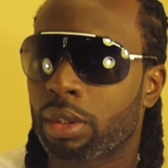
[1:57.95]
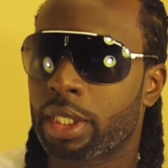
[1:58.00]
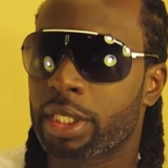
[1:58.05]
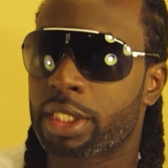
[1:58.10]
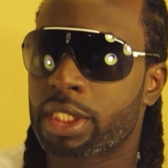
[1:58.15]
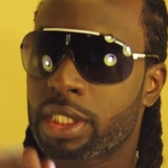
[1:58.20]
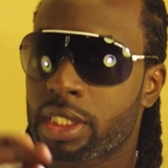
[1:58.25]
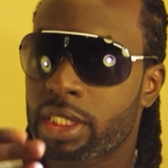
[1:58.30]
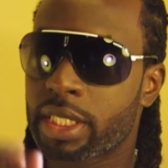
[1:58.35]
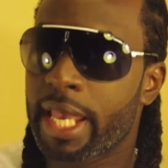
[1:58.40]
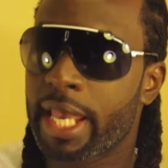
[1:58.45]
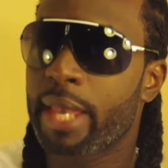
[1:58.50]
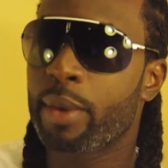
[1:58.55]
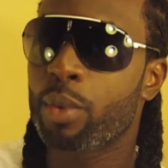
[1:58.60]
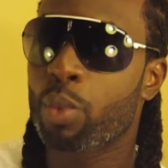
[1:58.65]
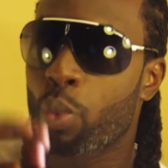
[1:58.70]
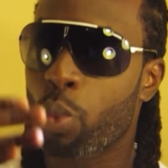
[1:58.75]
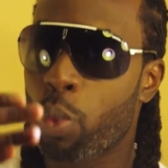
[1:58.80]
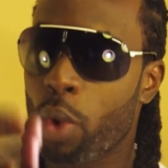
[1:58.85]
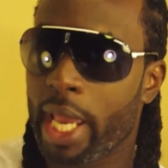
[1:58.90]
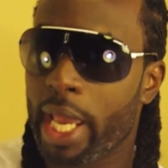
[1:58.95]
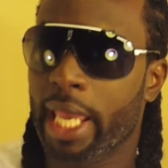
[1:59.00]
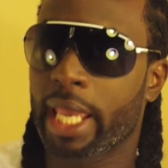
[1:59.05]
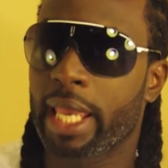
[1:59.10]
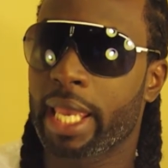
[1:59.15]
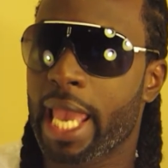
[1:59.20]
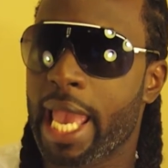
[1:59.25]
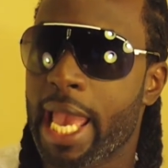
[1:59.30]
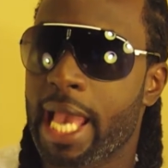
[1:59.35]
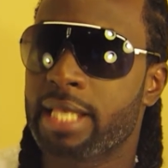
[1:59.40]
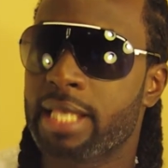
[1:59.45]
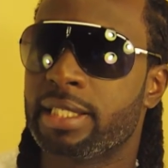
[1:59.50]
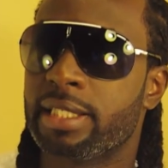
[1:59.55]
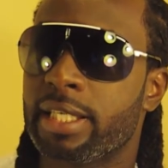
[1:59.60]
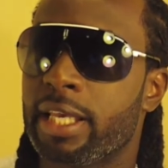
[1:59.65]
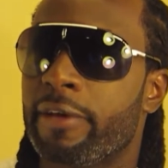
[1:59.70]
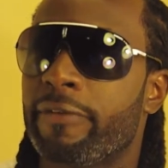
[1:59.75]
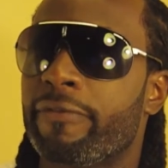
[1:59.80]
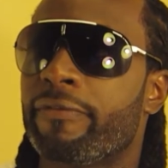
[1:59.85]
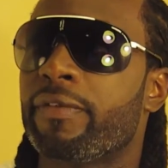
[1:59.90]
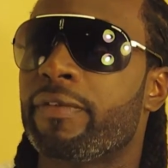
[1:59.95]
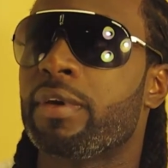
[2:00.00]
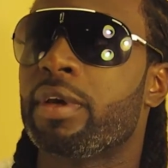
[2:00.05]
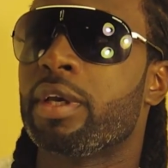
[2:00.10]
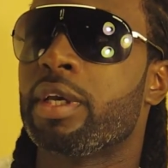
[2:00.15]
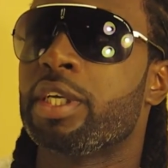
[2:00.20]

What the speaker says: the same way as if